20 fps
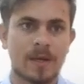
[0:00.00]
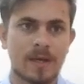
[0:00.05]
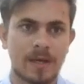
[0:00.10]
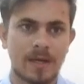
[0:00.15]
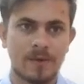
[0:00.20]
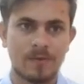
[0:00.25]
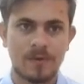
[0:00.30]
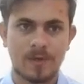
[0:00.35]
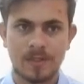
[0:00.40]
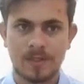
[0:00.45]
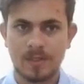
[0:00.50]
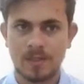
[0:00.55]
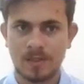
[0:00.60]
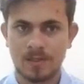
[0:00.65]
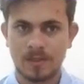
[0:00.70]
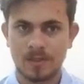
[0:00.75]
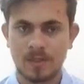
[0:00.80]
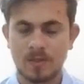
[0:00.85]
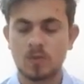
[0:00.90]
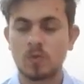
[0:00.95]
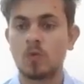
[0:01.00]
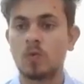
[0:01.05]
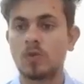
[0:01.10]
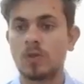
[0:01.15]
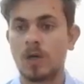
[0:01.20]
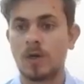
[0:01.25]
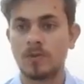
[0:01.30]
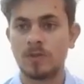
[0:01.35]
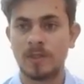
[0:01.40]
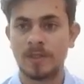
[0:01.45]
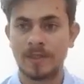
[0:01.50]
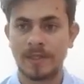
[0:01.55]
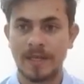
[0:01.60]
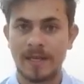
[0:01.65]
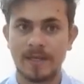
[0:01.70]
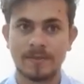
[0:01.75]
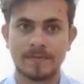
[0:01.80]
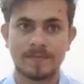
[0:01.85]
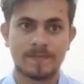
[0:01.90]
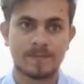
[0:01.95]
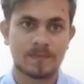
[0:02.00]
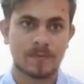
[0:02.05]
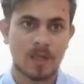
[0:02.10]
Conviction is a 2010